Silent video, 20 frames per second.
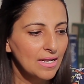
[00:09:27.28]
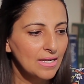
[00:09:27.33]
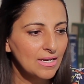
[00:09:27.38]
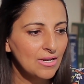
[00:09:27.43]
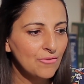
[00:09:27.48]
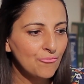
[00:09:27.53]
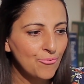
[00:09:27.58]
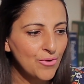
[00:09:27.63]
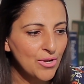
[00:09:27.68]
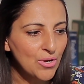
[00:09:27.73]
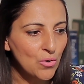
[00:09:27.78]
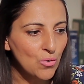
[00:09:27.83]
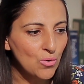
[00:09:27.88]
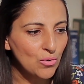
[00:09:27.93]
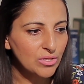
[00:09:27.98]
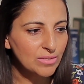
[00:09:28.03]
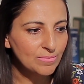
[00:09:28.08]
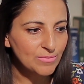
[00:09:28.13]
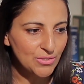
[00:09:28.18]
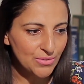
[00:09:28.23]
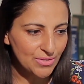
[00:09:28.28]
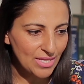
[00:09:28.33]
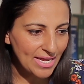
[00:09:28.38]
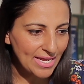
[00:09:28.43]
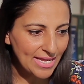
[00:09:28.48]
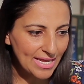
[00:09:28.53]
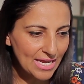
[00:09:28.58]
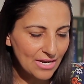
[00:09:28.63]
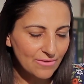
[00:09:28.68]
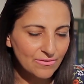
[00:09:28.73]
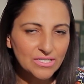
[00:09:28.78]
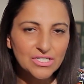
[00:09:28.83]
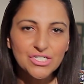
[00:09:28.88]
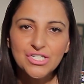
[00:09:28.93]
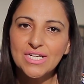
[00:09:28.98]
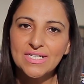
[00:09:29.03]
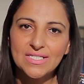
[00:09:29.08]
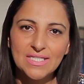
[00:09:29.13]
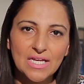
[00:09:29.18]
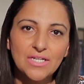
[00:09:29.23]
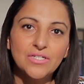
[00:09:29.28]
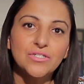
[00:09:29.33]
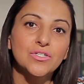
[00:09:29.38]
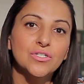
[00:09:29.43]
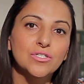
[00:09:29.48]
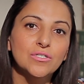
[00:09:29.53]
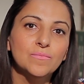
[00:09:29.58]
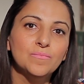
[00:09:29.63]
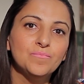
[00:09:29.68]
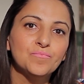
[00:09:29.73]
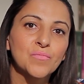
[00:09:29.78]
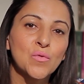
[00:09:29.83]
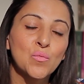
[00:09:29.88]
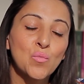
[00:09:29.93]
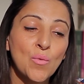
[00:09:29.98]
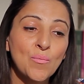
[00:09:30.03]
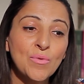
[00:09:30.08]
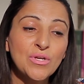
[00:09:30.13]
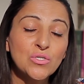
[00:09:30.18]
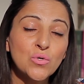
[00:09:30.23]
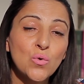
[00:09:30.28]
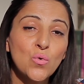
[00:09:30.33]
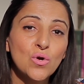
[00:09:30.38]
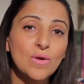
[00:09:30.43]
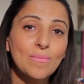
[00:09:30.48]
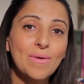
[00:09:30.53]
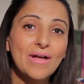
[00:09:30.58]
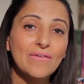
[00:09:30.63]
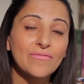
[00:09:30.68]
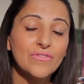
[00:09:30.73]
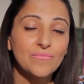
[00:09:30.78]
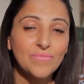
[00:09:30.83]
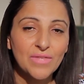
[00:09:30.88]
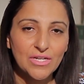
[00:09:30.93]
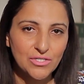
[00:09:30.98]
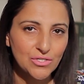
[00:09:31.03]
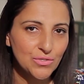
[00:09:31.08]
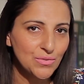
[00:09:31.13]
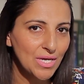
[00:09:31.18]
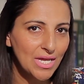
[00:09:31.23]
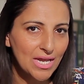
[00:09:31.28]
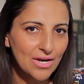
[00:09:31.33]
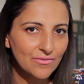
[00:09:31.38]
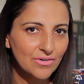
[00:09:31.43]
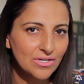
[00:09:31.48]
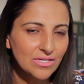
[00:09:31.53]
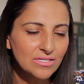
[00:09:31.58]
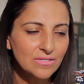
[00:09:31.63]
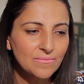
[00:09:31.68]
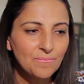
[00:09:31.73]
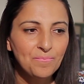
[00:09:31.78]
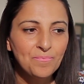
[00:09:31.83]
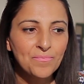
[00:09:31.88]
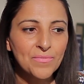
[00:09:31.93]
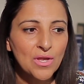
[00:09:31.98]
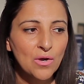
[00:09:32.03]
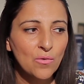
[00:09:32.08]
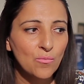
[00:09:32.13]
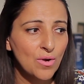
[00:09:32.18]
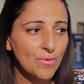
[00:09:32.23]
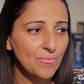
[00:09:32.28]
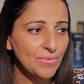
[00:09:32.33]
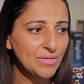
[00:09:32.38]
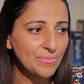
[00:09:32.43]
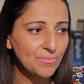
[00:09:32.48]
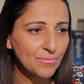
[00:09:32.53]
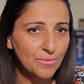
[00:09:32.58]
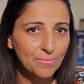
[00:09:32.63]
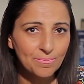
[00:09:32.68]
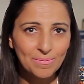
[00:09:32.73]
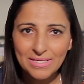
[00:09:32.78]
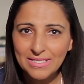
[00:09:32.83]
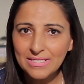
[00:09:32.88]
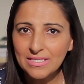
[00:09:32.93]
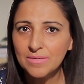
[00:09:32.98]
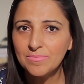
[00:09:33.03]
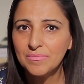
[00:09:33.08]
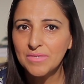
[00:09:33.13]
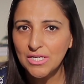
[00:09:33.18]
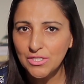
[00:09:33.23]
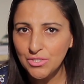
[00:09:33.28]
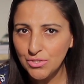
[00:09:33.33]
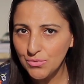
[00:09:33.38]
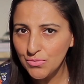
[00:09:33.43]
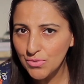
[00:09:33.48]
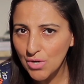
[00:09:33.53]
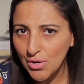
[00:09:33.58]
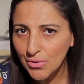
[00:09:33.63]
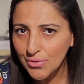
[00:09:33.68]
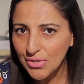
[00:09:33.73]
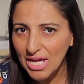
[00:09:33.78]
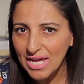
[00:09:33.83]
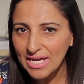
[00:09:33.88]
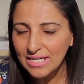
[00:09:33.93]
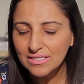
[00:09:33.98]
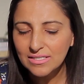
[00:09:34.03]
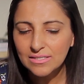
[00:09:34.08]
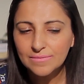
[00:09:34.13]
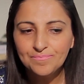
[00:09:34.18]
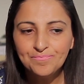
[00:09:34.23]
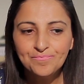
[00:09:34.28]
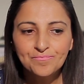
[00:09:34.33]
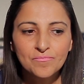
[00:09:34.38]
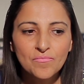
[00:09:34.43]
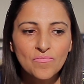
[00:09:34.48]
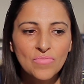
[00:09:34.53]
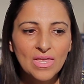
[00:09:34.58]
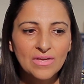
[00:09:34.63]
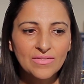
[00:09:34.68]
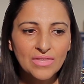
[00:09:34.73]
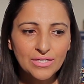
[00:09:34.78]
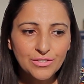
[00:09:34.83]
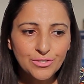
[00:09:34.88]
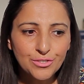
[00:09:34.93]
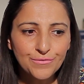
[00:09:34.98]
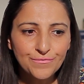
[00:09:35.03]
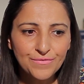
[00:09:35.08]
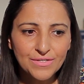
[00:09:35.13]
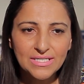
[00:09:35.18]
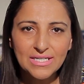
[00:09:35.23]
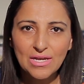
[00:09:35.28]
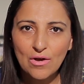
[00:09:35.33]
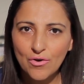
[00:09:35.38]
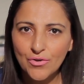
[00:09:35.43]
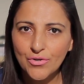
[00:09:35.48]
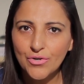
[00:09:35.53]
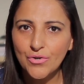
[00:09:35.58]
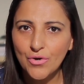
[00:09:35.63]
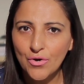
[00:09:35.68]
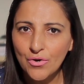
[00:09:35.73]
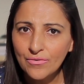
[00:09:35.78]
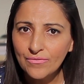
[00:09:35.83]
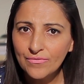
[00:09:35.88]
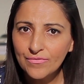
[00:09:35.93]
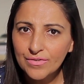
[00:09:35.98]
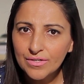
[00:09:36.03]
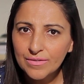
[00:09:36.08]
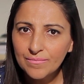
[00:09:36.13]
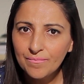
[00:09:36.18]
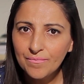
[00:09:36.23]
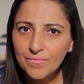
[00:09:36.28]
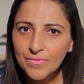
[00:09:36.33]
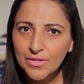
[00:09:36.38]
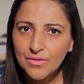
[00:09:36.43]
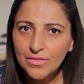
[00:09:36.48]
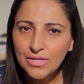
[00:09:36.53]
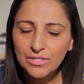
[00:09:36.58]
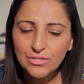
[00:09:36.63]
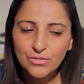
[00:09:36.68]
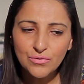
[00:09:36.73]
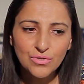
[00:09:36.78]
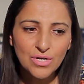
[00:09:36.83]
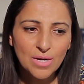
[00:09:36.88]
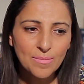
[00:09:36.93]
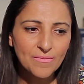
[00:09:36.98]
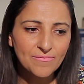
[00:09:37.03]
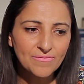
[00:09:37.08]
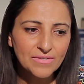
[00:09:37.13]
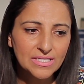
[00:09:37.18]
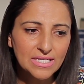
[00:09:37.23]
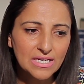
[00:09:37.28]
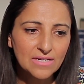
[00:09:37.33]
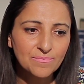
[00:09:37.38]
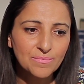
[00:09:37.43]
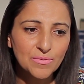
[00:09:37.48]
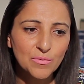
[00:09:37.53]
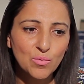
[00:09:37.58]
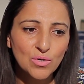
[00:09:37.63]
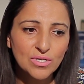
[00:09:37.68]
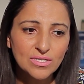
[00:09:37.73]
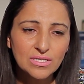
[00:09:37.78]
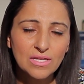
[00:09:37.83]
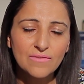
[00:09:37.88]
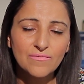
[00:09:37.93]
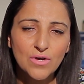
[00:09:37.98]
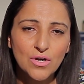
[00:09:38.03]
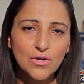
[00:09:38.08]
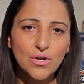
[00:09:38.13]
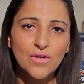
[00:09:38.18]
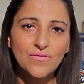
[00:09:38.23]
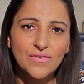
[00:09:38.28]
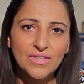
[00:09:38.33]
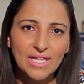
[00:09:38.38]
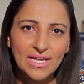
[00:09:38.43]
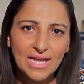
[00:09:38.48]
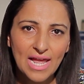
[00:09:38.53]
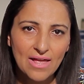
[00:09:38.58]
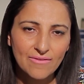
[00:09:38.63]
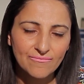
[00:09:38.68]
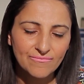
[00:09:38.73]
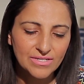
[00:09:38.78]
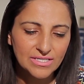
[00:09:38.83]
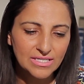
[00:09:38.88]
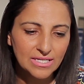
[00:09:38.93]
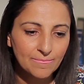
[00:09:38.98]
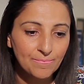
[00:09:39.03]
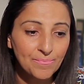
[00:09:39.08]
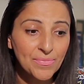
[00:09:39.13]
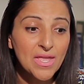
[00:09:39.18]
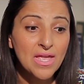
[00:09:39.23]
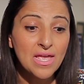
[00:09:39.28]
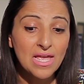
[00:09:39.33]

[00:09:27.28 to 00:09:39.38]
If we call them, do they hear us? Yes, they do. When we talk about them, they do hear us. When we miss them, they do know that. They do visit on and off. They do come and visit us. But once they've gone over, they can visit.